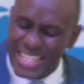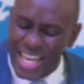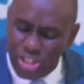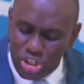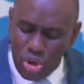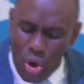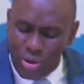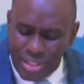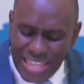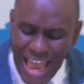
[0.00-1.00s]
in a
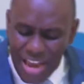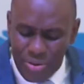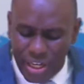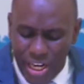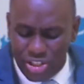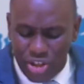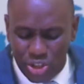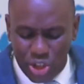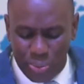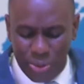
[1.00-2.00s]
soul tie
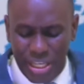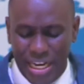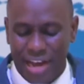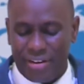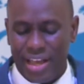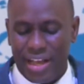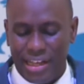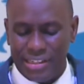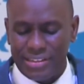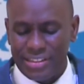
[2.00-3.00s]
relationship with the carrier.
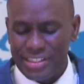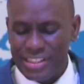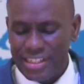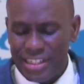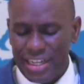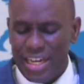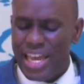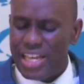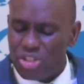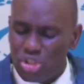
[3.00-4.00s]

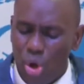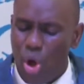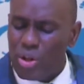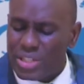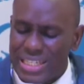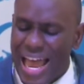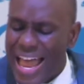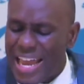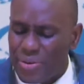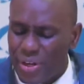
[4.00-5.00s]
A soul tie